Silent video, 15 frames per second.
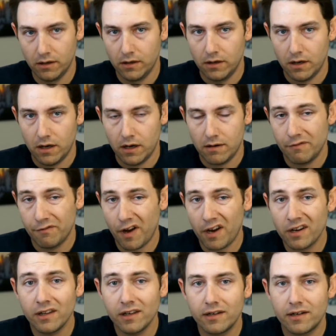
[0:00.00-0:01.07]
And
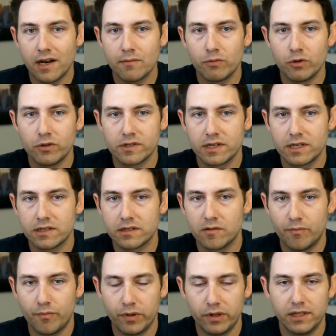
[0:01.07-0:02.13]
finally, it enables this
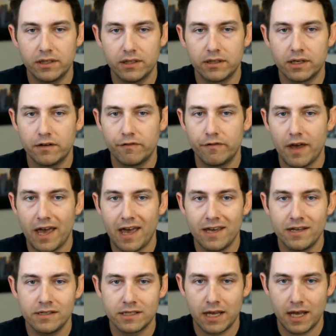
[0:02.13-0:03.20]
complete kind of
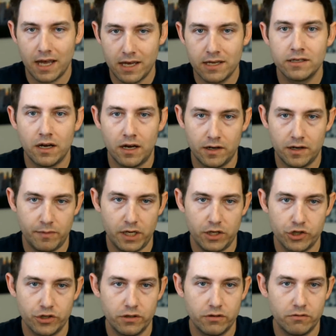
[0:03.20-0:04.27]
end-to-end
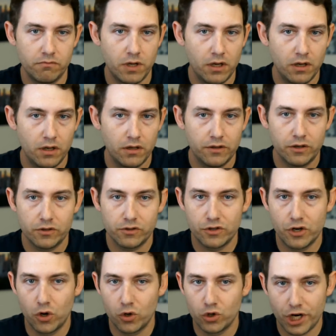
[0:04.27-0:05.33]
automation. There's
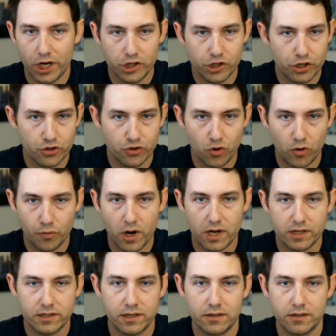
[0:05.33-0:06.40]
no change control
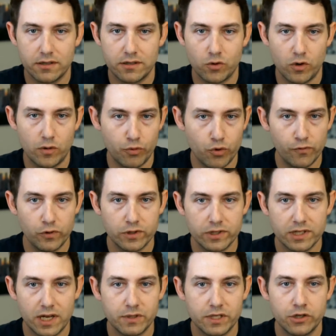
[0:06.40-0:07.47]
processes or approval
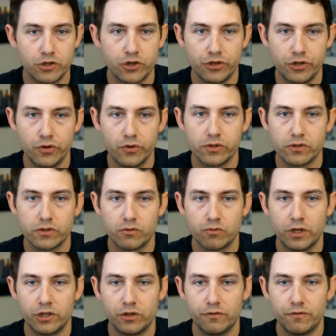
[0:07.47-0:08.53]
steps introduced when you've